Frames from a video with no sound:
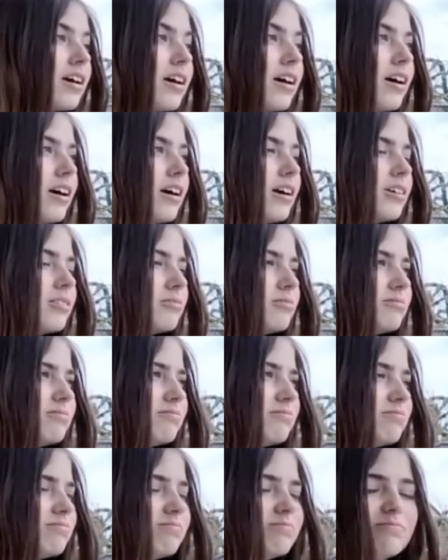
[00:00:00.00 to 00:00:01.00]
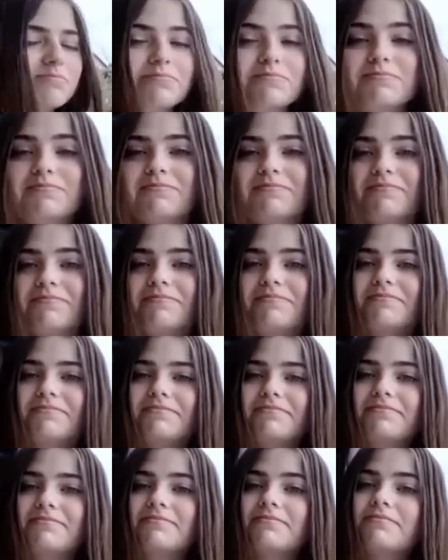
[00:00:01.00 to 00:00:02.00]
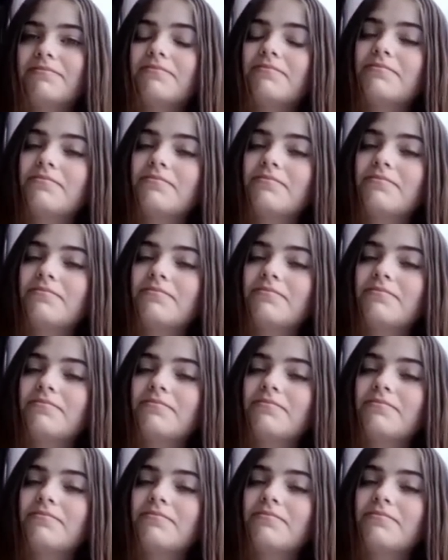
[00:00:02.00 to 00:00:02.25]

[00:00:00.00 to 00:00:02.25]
[no speech]